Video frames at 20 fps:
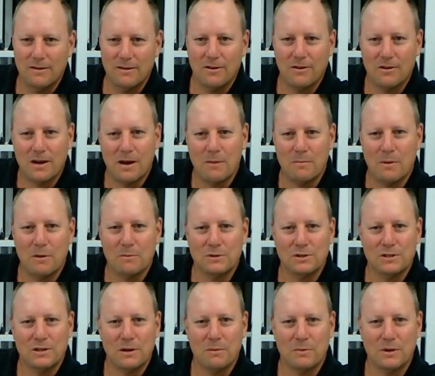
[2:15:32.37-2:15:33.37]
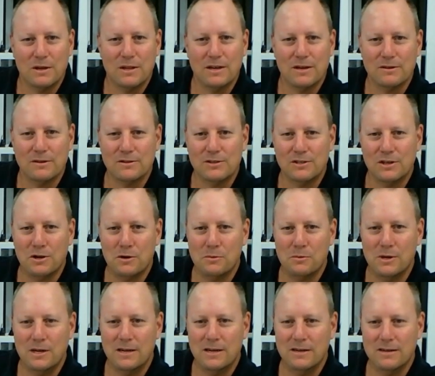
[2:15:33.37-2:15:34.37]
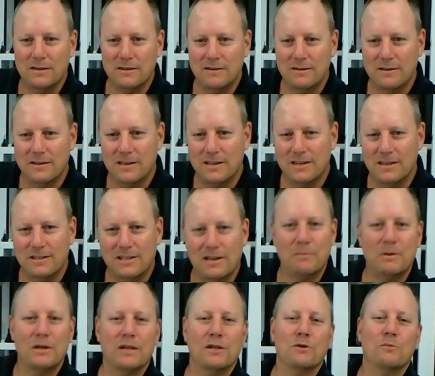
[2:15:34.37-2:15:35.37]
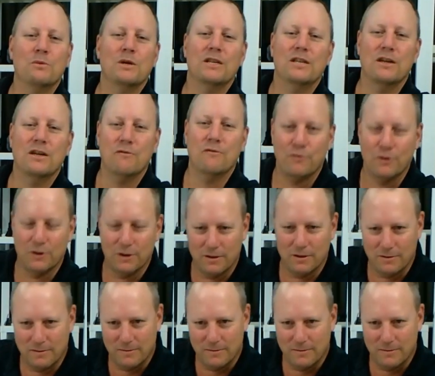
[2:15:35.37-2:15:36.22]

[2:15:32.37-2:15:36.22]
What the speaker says: I'll come up with something else, shall we? Something a little bit different.